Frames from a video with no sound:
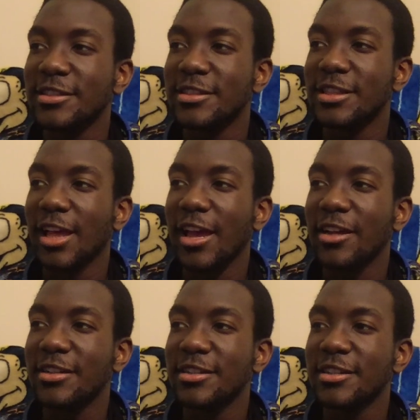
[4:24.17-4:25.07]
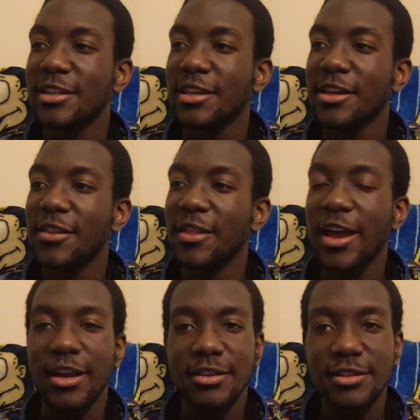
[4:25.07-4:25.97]

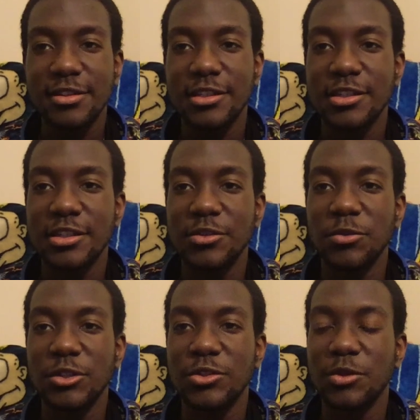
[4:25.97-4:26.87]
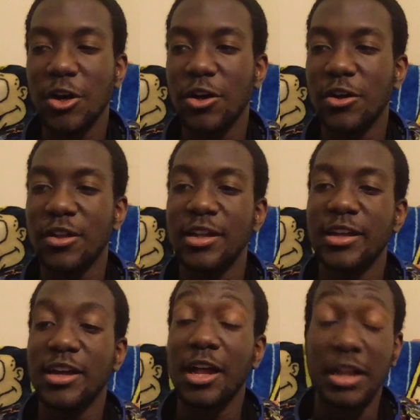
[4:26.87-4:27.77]
that is what you call
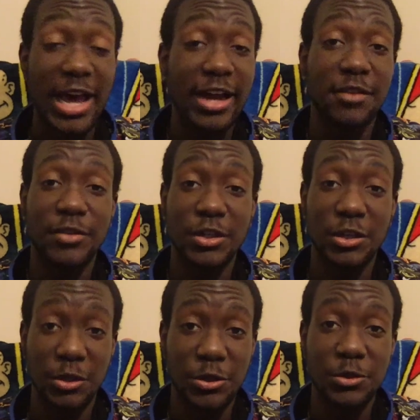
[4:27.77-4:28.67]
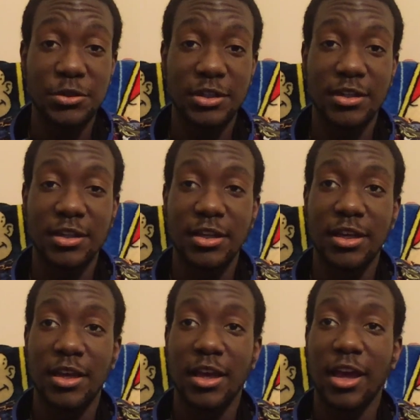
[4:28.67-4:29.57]
a lack of a conclusion,
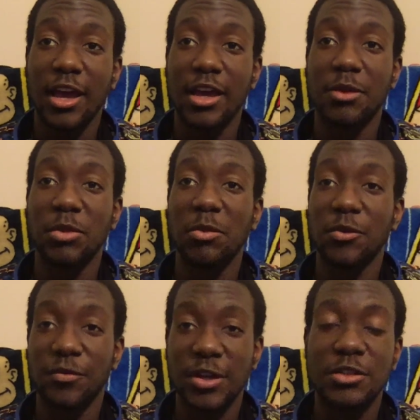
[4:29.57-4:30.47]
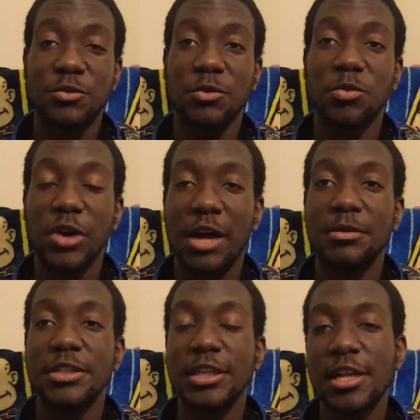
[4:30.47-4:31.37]
and my professor would
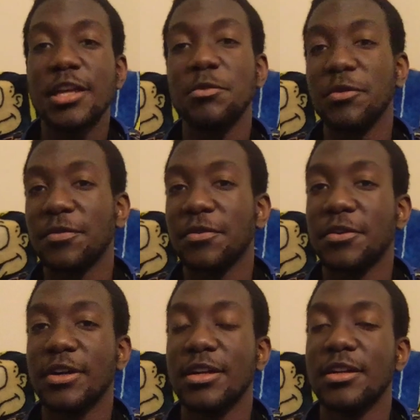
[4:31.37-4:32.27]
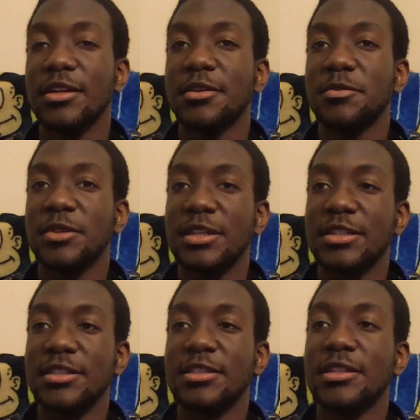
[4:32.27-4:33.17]
probably yell at me for it,
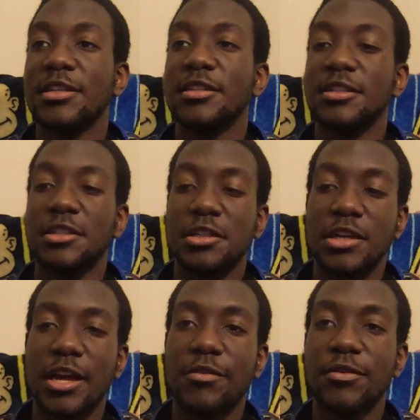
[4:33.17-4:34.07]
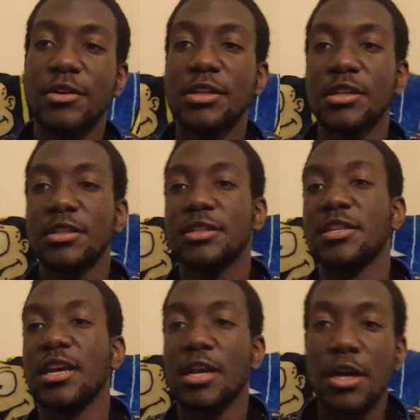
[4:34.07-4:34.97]
because you should never
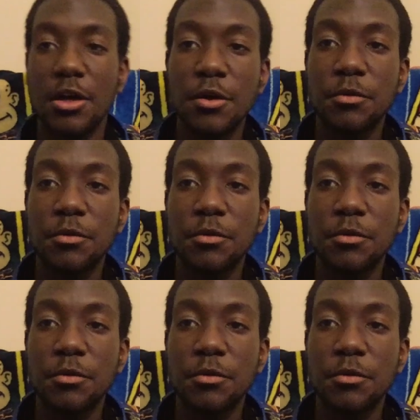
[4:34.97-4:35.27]
say or.